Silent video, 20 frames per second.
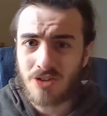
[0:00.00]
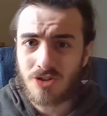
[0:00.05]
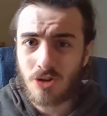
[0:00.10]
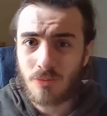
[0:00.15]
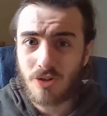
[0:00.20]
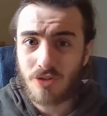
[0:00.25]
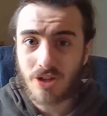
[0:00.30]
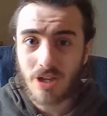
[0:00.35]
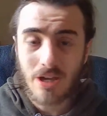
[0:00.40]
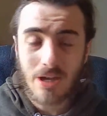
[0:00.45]
Joe
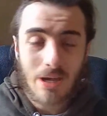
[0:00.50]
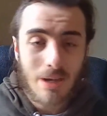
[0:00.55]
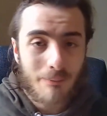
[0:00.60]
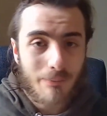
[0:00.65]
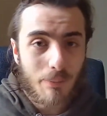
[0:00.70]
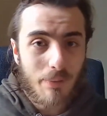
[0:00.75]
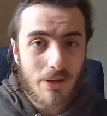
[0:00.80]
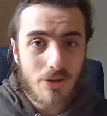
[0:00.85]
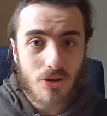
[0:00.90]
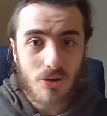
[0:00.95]
movies, but
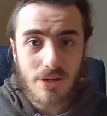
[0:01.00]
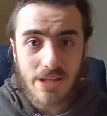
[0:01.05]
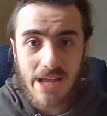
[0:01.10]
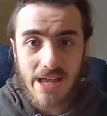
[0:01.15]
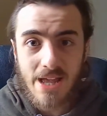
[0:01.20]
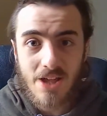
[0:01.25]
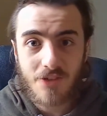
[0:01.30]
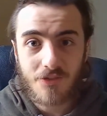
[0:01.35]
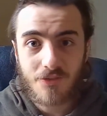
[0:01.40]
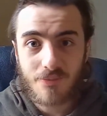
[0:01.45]
we could
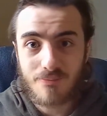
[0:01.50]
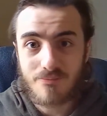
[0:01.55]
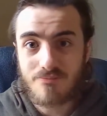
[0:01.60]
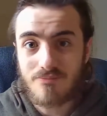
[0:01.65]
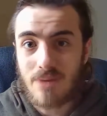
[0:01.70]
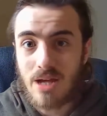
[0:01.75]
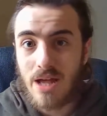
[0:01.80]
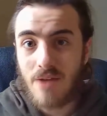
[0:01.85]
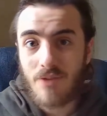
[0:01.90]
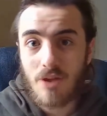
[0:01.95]
have
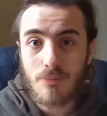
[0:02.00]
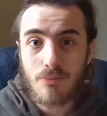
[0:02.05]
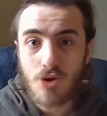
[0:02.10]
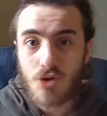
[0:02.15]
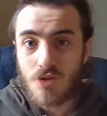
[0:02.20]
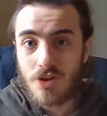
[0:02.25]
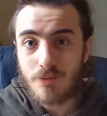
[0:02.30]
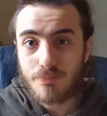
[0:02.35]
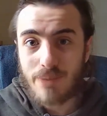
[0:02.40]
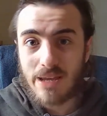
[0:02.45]
other
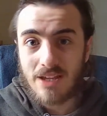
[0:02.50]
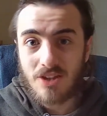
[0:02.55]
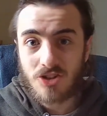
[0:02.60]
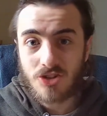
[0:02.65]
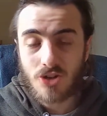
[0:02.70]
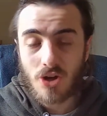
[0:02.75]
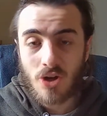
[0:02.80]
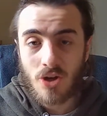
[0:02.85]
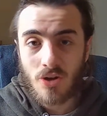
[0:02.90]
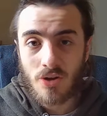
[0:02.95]
movies based
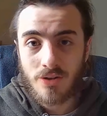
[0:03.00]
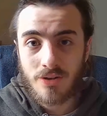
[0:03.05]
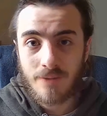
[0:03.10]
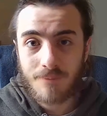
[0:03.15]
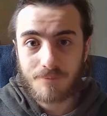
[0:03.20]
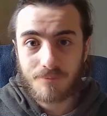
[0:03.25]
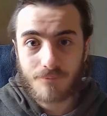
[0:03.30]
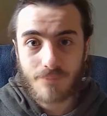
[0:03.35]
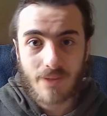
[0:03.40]
on